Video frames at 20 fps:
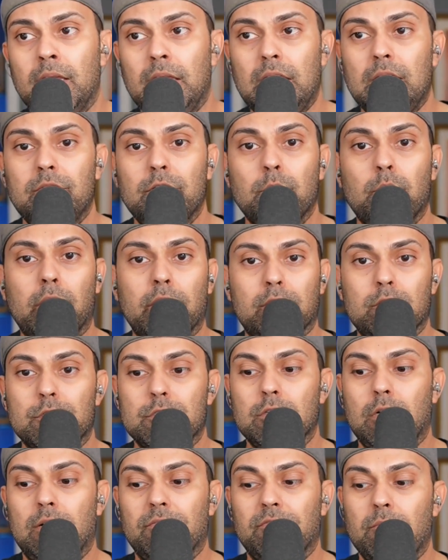Even
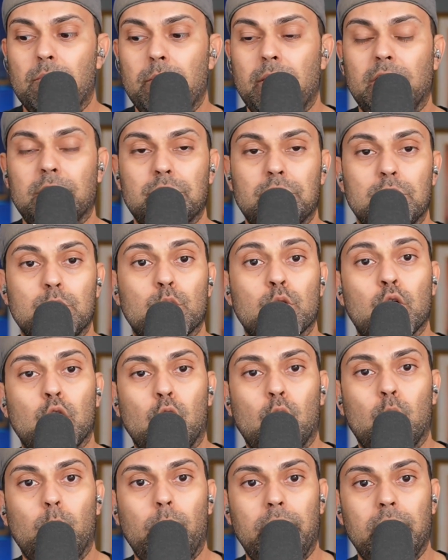Microsoft makes you
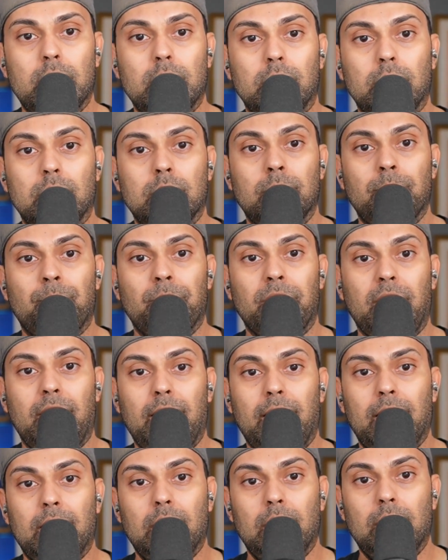go in
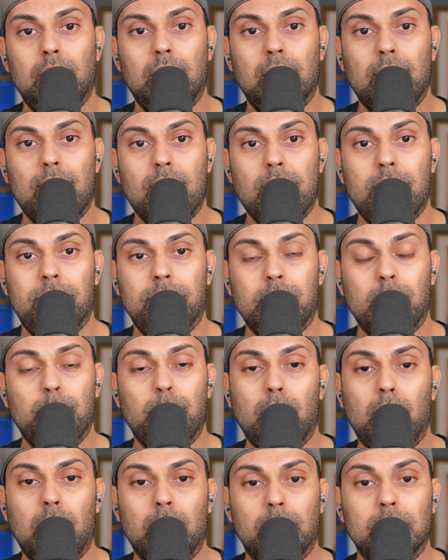and flip
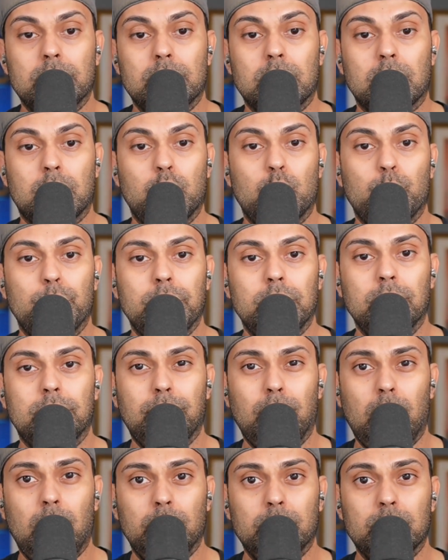on security
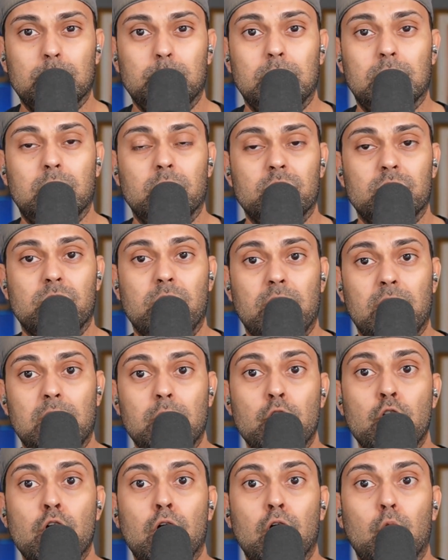defaults because they
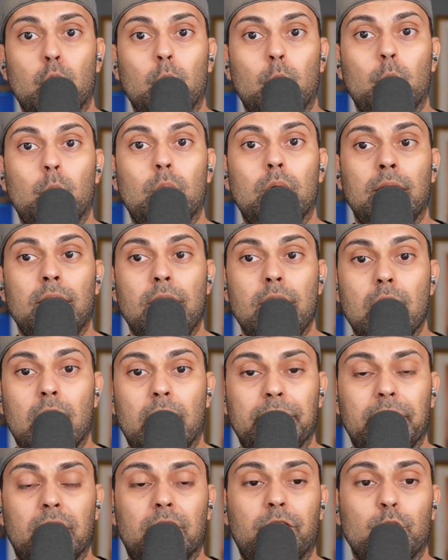know
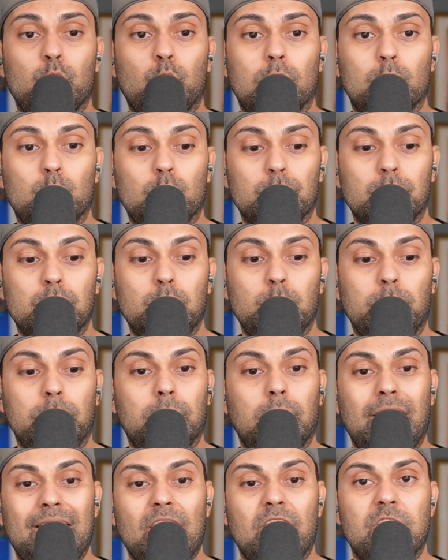not everyone will do it,
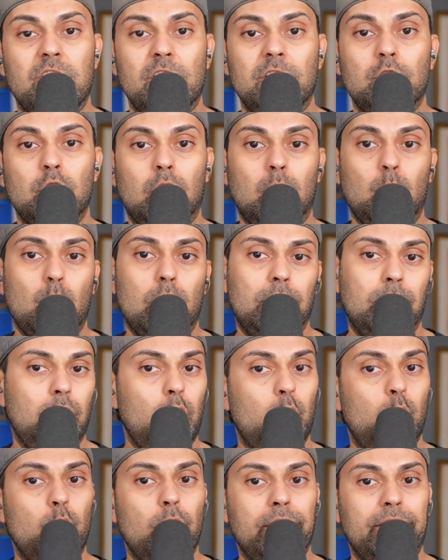and they don't want to
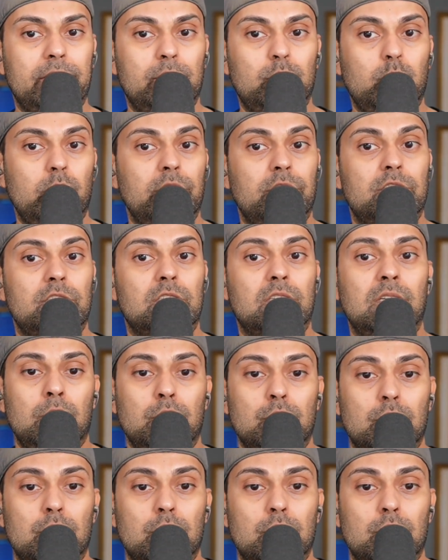own that risk.